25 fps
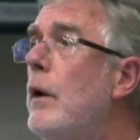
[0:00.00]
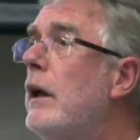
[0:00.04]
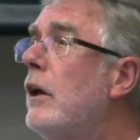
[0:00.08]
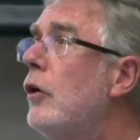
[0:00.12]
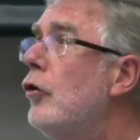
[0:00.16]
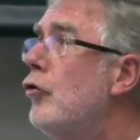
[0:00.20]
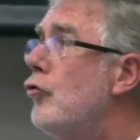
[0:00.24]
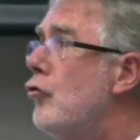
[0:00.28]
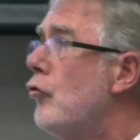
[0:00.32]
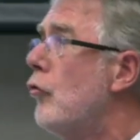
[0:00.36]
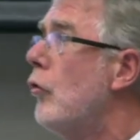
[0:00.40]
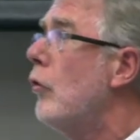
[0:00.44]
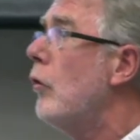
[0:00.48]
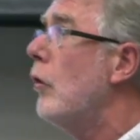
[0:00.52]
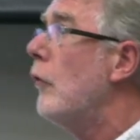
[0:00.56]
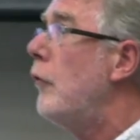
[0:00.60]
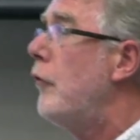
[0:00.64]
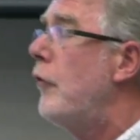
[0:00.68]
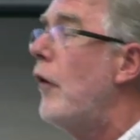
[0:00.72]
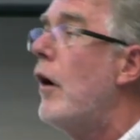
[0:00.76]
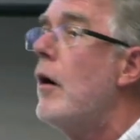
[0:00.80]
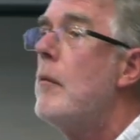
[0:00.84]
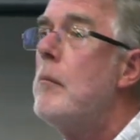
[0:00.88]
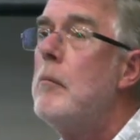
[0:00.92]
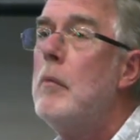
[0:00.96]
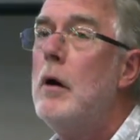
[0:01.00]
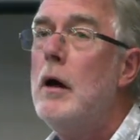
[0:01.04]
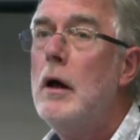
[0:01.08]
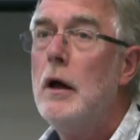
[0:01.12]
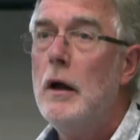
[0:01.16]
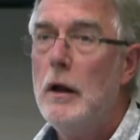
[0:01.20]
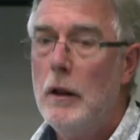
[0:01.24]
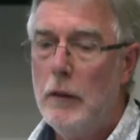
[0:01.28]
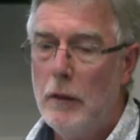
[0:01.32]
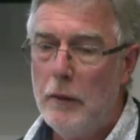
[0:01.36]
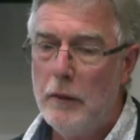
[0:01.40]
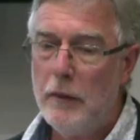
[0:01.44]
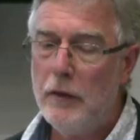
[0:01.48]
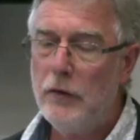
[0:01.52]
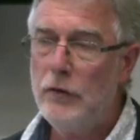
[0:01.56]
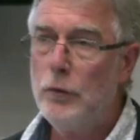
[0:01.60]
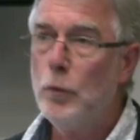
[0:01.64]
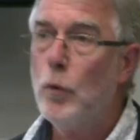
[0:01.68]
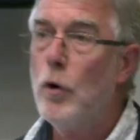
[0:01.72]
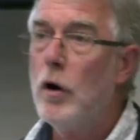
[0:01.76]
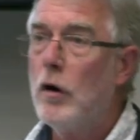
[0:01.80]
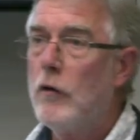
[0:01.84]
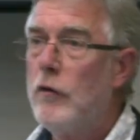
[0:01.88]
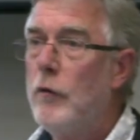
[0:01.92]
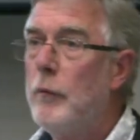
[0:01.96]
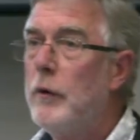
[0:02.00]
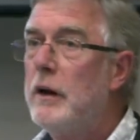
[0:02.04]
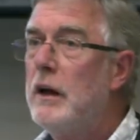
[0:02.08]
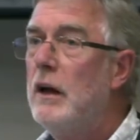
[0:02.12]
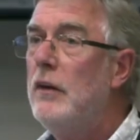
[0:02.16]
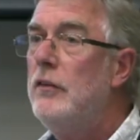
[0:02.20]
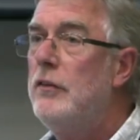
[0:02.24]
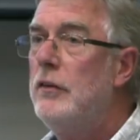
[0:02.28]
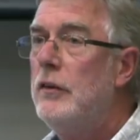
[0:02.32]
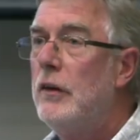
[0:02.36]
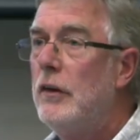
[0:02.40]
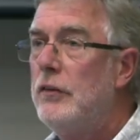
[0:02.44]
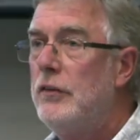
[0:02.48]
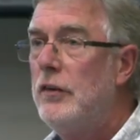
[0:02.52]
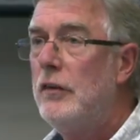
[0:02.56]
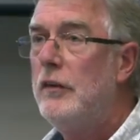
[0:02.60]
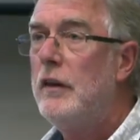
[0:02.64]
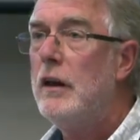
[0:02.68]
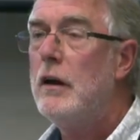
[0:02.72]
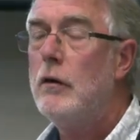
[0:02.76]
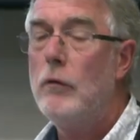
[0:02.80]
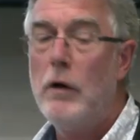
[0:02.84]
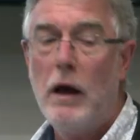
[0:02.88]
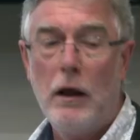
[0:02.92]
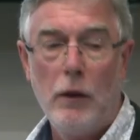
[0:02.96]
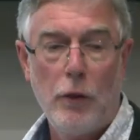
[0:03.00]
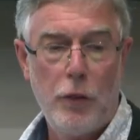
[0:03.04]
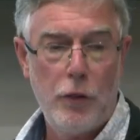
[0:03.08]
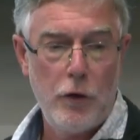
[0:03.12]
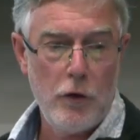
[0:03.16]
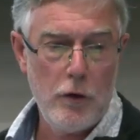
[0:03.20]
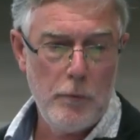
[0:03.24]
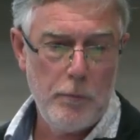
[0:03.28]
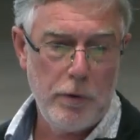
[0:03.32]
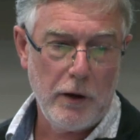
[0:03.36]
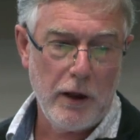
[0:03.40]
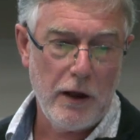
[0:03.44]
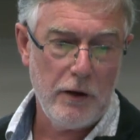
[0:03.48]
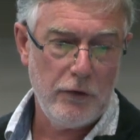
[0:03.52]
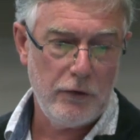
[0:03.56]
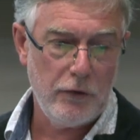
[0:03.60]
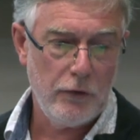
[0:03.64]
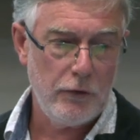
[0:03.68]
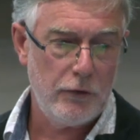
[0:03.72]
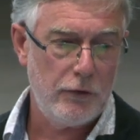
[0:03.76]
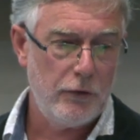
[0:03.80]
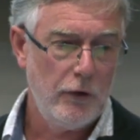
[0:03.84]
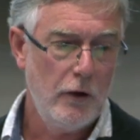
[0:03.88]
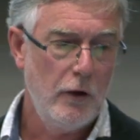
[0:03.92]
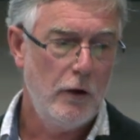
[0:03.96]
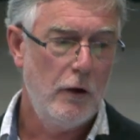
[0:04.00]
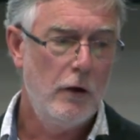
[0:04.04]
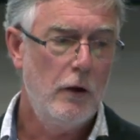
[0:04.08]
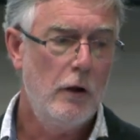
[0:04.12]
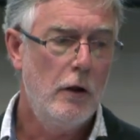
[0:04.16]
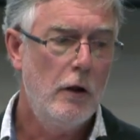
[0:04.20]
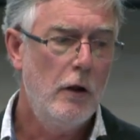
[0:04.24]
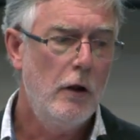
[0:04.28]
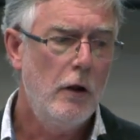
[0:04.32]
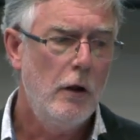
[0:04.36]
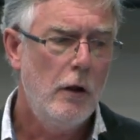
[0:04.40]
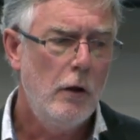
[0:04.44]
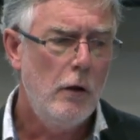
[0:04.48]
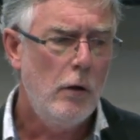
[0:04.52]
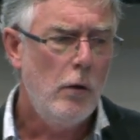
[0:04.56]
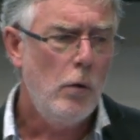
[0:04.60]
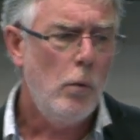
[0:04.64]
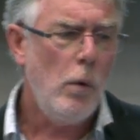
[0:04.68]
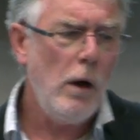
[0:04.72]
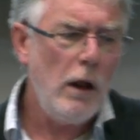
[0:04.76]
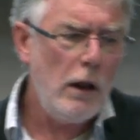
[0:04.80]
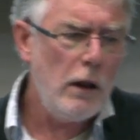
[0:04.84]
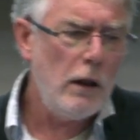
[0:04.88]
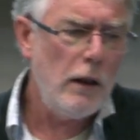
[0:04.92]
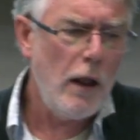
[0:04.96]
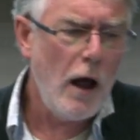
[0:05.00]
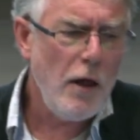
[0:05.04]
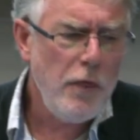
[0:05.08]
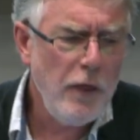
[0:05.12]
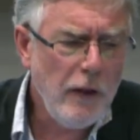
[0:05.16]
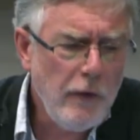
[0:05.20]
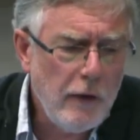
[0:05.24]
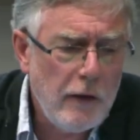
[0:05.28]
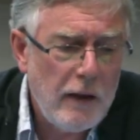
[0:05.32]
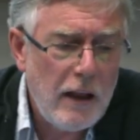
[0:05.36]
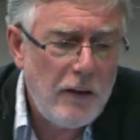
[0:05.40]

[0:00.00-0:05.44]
we can draw from this work from Kids in the City around third places? Well, I think the